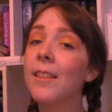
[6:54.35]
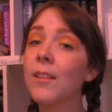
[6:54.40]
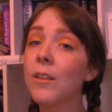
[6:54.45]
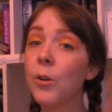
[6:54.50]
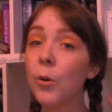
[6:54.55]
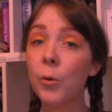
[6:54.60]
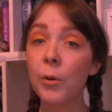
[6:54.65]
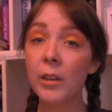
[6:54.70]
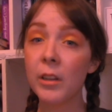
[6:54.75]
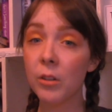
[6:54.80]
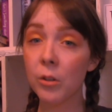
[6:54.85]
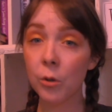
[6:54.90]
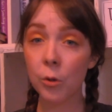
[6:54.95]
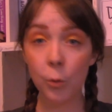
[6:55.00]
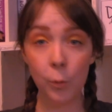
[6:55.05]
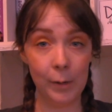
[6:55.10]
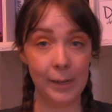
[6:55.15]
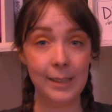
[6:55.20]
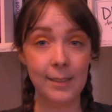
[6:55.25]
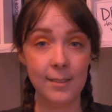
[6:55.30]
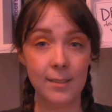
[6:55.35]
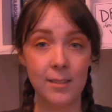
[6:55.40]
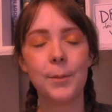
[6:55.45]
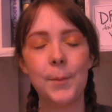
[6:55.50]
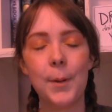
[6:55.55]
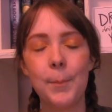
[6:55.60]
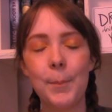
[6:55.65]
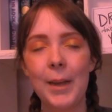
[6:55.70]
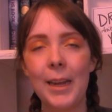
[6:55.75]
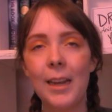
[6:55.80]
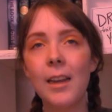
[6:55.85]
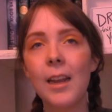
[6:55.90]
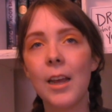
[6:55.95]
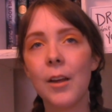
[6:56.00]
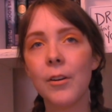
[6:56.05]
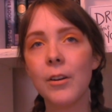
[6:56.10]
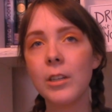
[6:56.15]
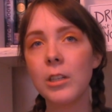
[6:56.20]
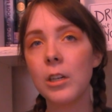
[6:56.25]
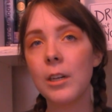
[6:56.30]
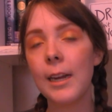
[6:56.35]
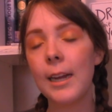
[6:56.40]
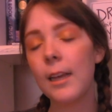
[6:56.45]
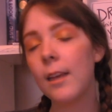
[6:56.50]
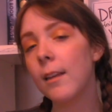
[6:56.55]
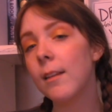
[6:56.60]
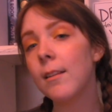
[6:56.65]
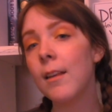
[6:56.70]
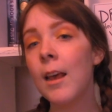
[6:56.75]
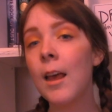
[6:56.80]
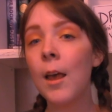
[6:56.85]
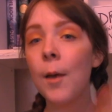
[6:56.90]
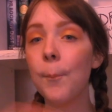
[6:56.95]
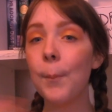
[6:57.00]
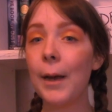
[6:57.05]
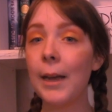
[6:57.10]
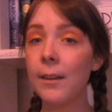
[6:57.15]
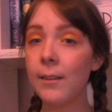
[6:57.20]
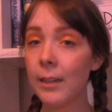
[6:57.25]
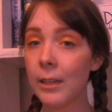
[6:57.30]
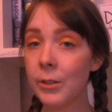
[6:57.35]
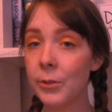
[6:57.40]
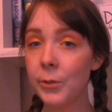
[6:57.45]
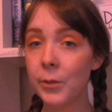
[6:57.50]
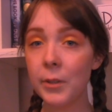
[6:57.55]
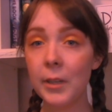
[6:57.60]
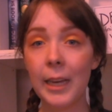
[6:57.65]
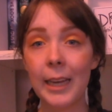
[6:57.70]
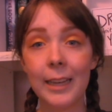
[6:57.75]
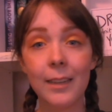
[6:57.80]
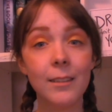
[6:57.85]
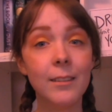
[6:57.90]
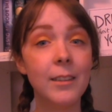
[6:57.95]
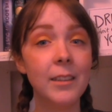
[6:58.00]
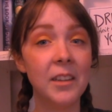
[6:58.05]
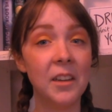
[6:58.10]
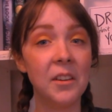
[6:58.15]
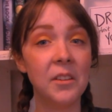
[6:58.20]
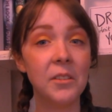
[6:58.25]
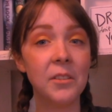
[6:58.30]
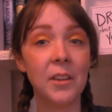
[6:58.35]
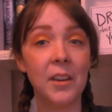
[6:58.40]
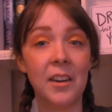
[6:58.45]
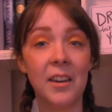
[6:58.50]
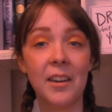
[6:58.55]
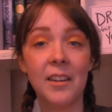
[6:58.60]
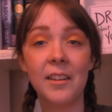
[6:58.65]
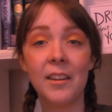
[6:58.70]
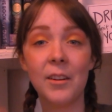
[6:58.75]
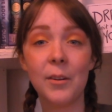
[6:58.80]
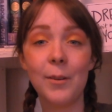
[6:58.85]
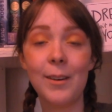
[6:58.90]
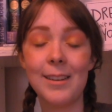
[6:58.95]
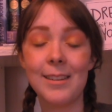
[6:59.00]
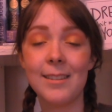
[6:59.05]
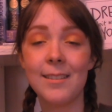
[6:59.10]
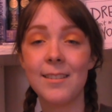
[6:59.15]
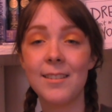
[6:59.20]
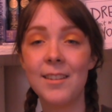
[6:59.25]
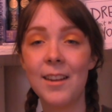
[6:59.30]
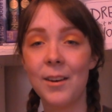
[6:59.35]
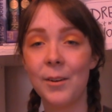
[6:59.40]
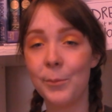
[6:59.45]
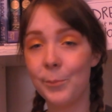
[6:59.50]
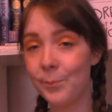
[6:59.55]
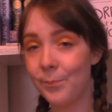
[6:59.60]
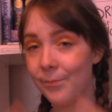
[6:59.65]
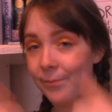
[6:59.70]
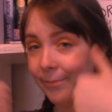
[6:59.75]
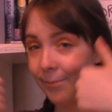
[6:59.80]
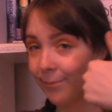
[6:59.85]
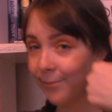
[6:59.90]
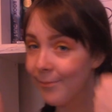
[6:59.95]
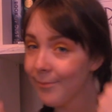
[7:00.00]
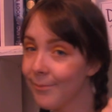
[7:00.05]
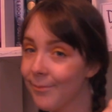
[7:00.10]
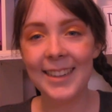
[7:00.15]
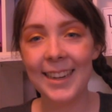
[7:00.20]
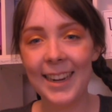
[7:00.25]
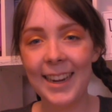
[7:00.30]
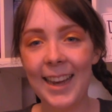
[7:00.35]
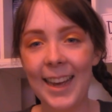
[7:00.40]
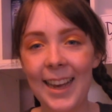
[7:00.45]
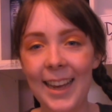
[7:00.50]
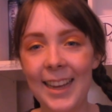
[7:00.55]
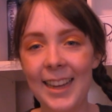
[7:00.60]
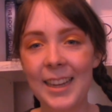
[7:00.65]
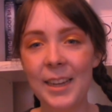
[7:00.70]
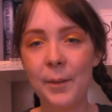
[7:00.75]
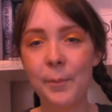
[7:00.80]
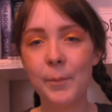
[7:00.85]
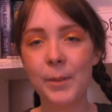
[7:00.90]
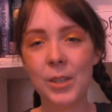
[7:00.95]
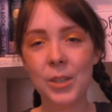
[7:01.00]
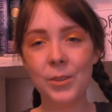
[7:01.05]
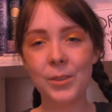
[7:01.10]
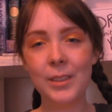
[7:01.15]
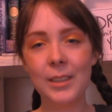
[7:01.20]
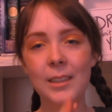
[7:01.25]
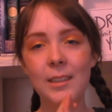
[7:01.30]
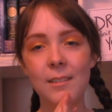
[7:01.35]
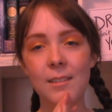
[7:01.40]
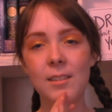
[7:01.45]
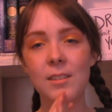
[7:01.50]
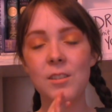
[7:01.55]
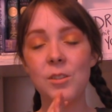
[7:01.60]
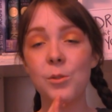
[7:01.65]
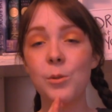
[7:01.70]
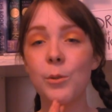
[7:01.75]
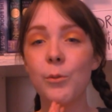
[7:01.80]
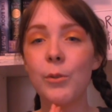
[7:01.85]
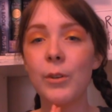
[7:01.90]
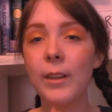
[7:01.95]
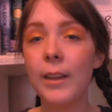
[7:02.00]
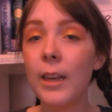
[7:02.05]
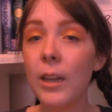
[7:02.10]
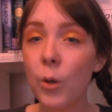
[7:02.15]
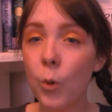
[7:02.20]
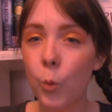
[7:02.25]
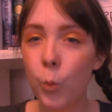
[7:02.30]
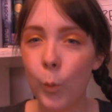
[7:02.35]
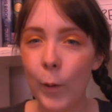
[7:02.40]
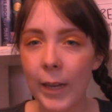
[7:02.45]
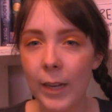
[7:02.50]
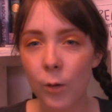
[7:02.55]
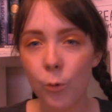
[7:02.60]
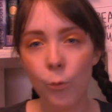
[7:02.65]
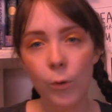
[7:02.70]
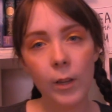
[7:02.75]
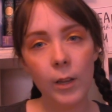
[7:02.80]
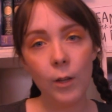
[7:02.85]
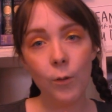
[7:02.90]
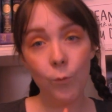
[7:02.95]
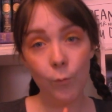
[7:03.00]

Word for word: Queer Quest. My main character is bisexual and she goes on a quest. So, I'm going to do a really quick, really